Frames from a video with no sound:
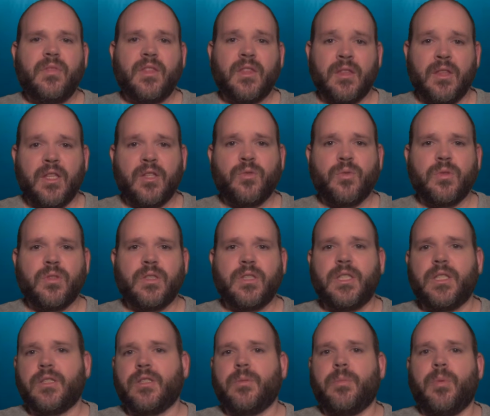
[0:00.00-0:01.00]
this was a
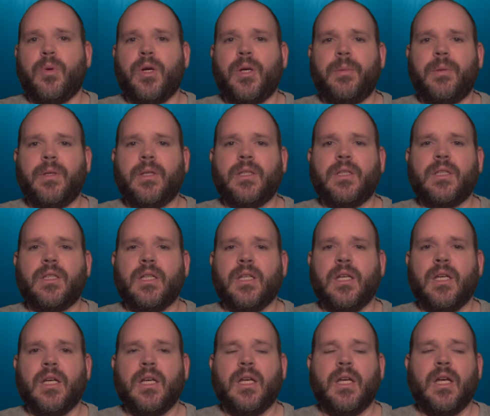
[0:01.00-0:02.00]
disappointment.
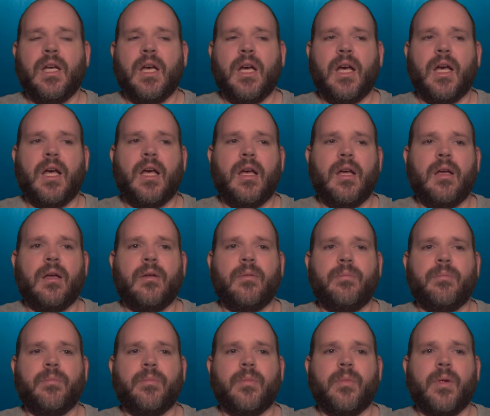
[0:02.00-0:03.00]

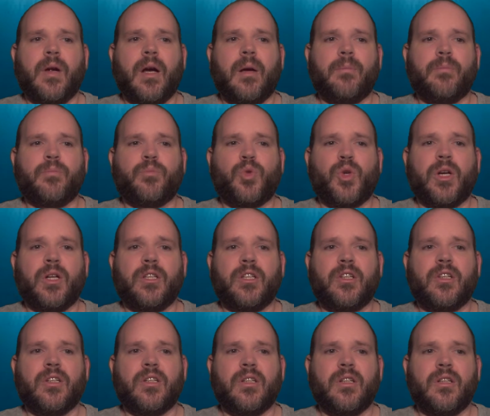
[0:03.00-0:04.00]
I'm probably
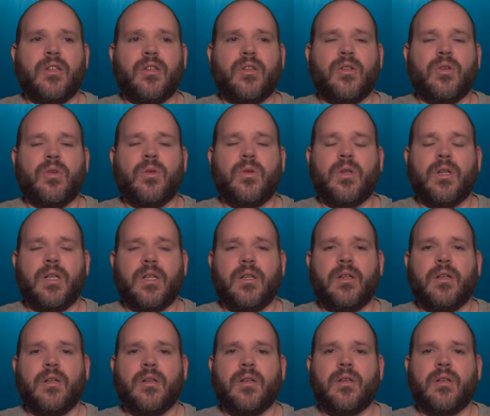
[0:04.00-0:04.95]
gonna lower